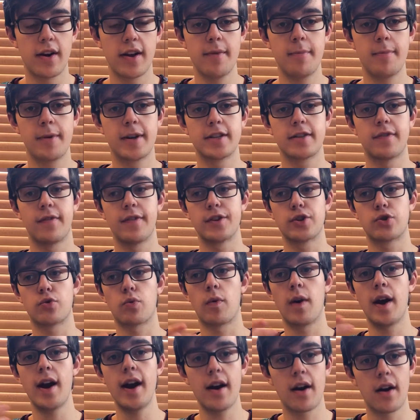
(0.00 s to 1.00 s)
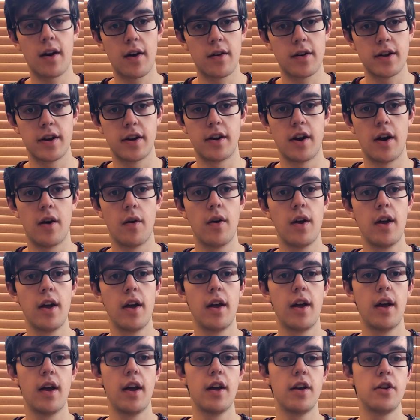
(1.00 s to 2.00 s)
in, because if it's rare,
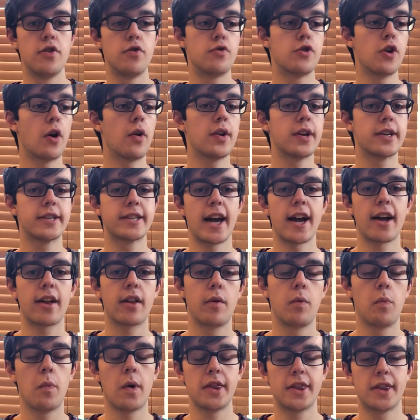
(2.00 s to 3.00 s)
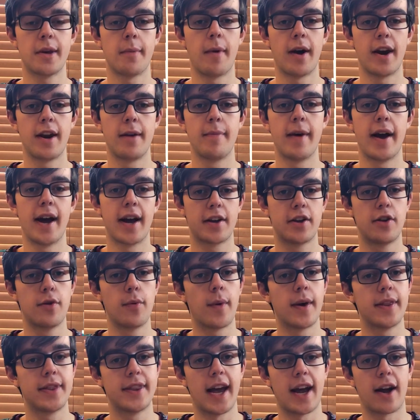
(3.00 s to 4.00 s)
you don't exactly want the money back, you
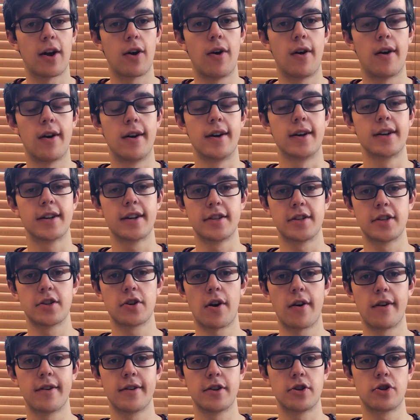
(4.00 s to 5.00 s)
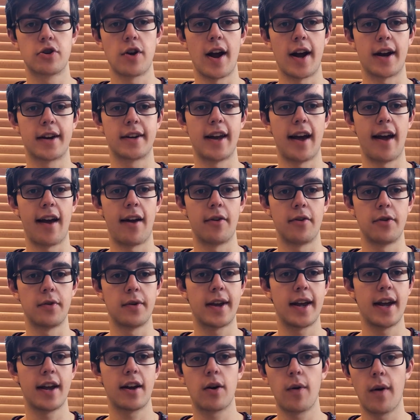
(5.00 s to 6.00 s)
want that card because it's hard to track down. You
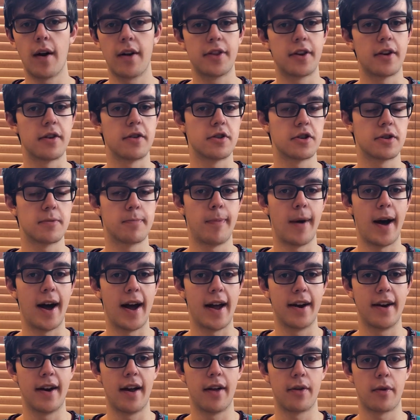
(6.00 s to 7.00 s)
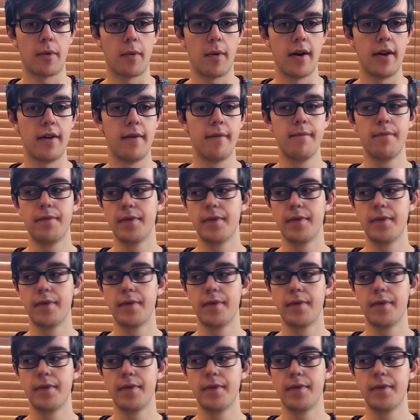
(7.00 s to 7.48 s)
can't go out there and just buy another one.